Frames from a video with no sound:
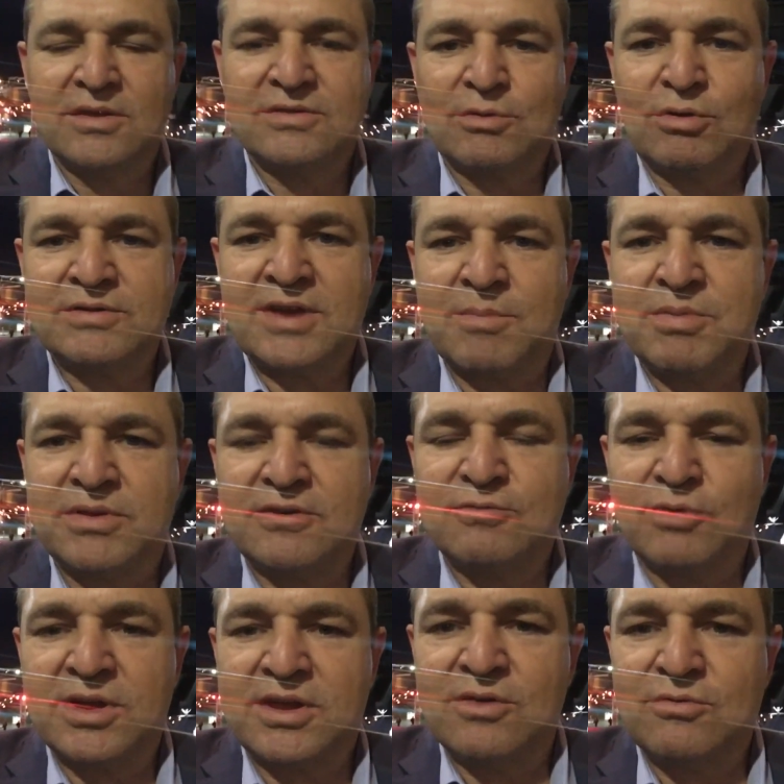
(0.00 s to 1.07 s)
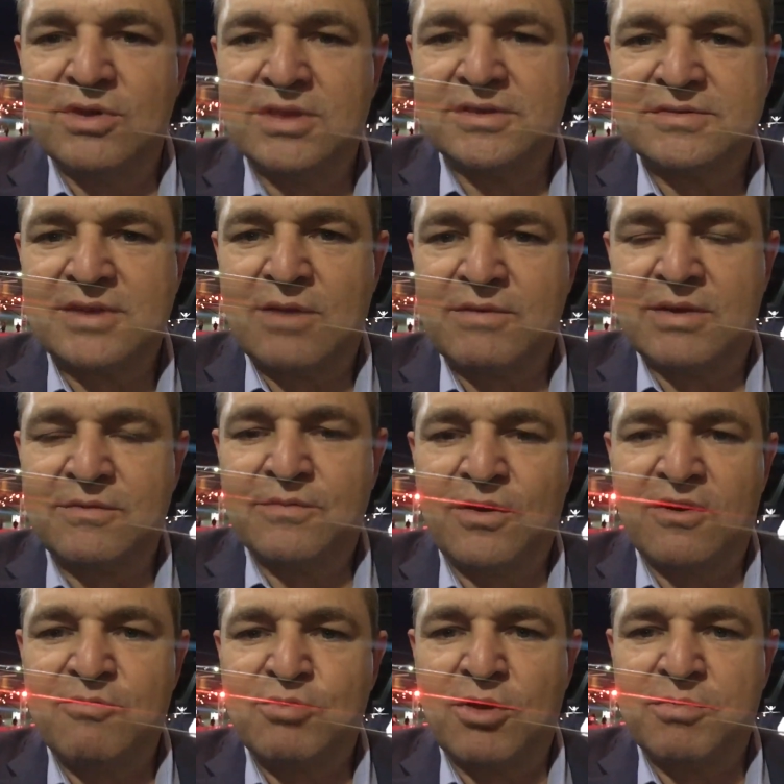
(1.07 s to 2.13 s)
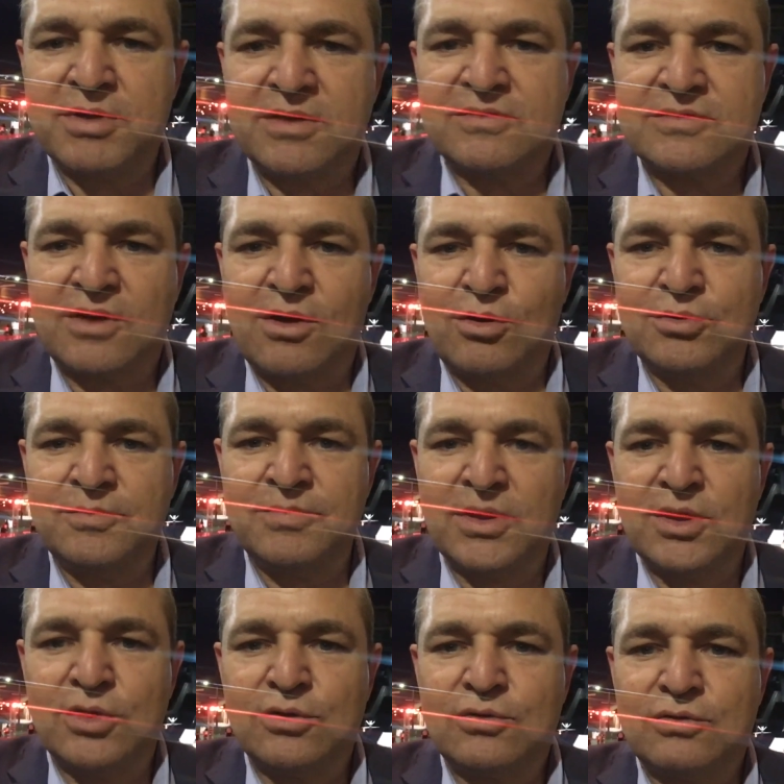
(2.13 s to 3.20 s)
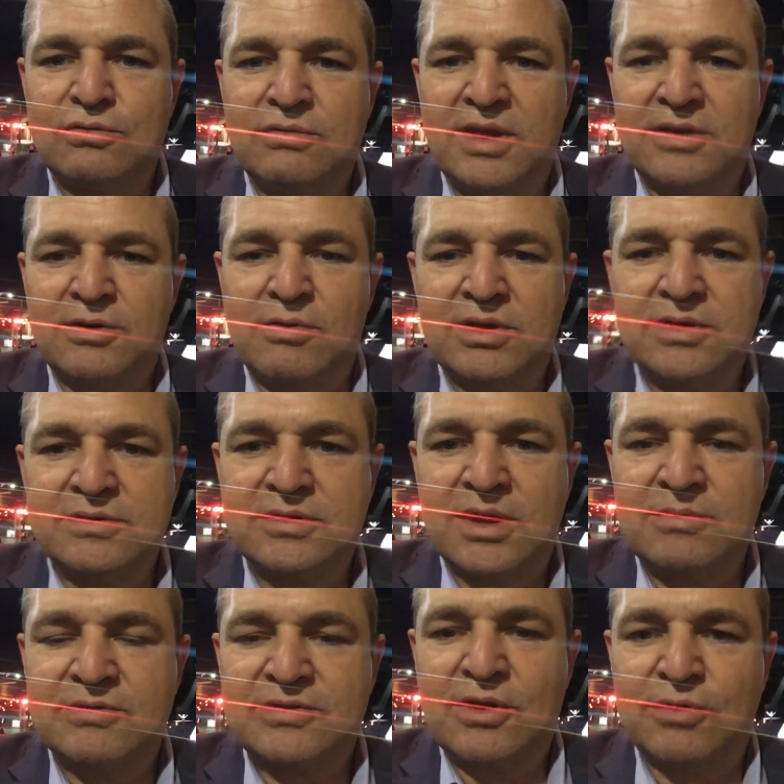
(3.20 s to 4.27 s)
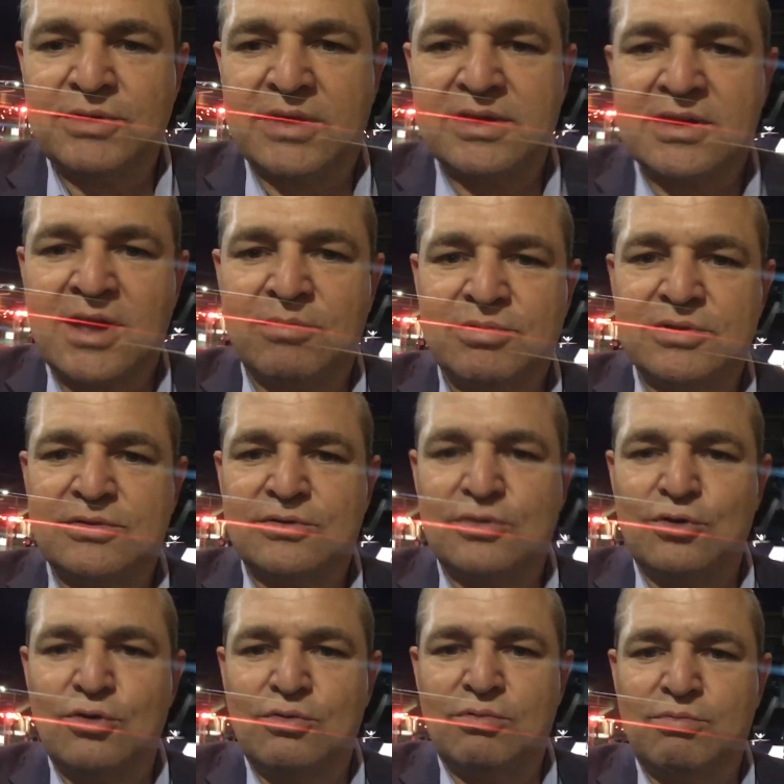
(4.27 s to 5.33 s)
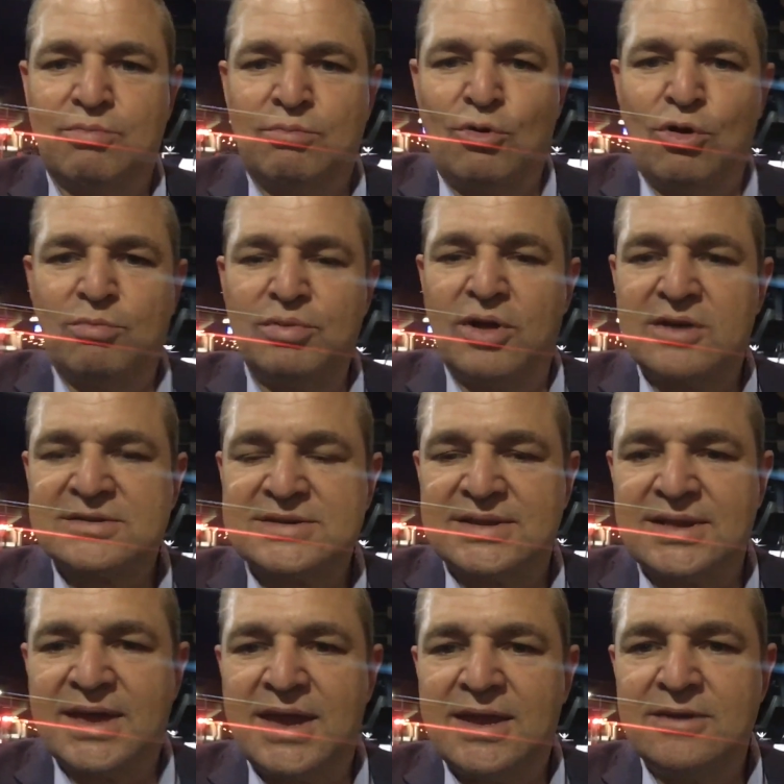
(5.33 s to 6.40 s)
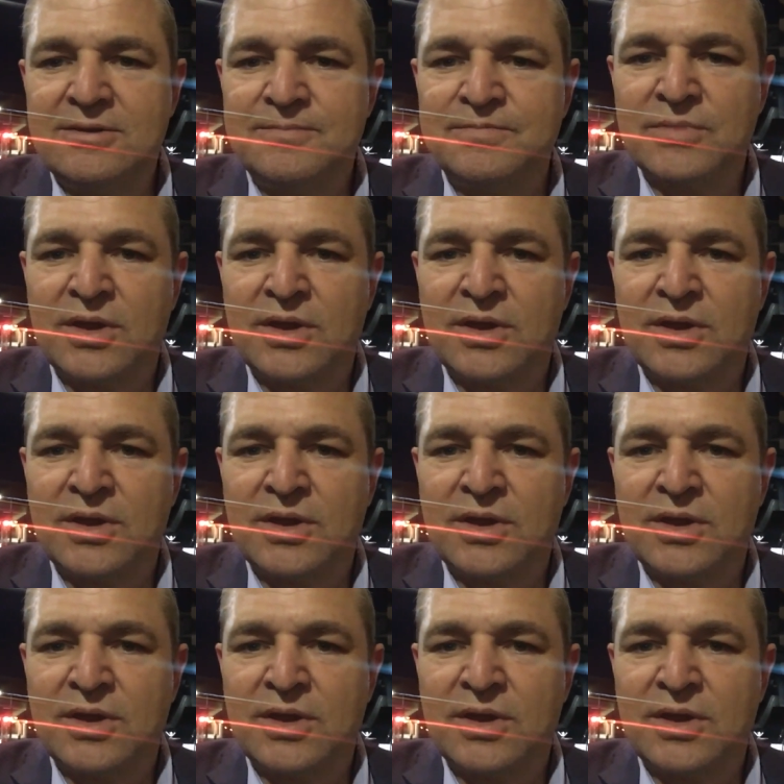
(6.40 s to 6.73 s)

So what's happened this week in real estate? We've had five properties sold, and the Narellan team sold another couple of two more blocks of land.